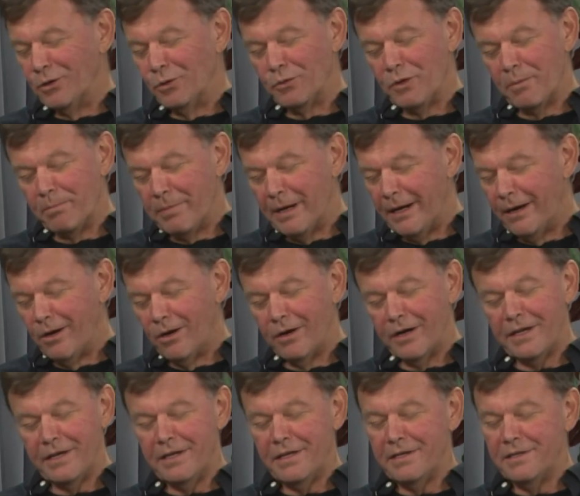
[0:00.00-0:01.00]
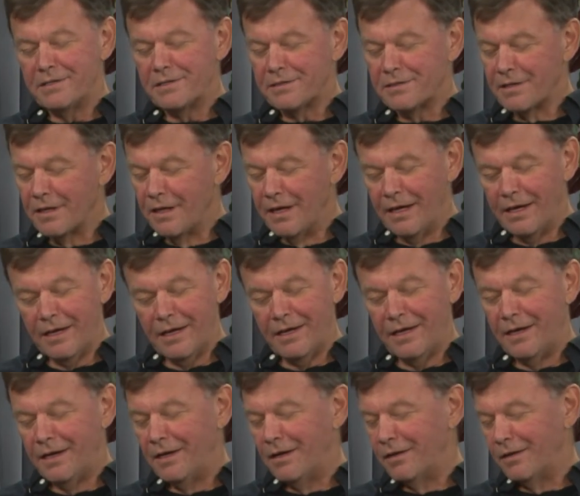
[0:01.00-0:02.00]
berries,
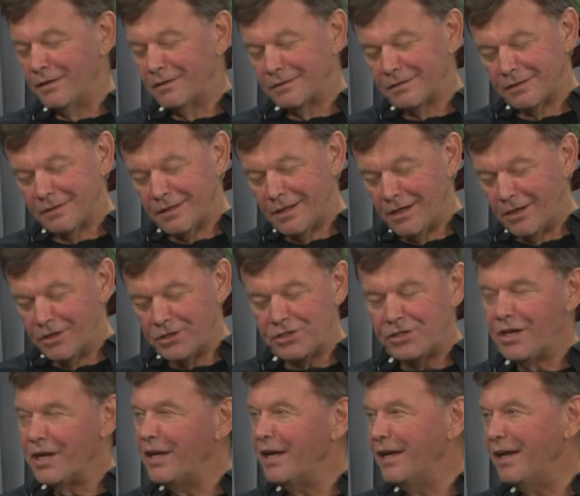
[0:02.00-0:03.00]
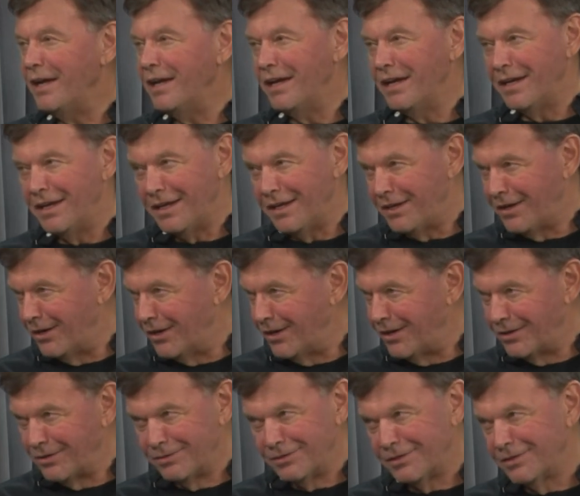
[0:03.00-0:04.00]
our shed,
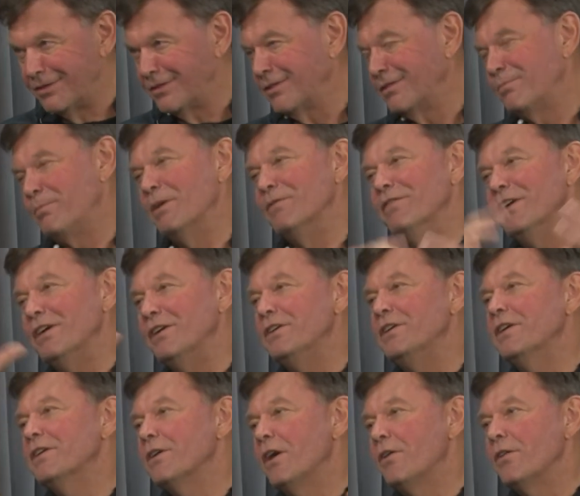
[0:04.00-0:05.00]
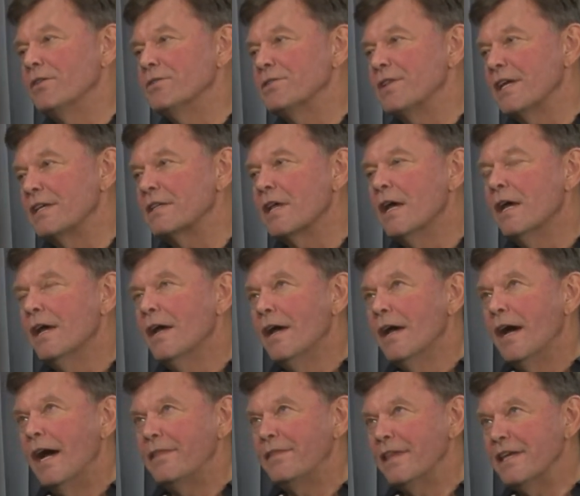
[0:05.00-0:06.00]
our pavilion, all those things.
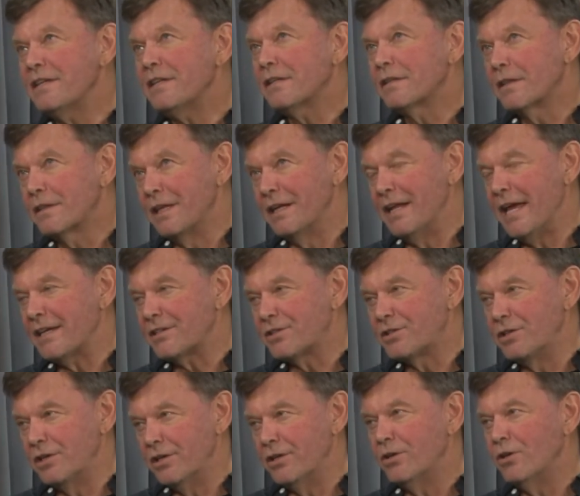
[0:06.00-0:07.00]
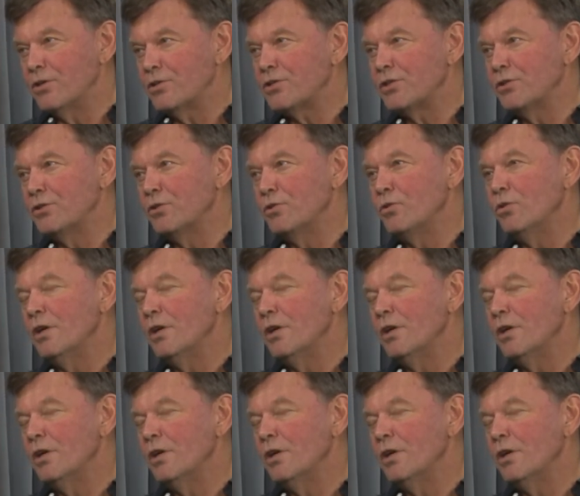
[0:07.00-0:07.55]
I think the next year or two,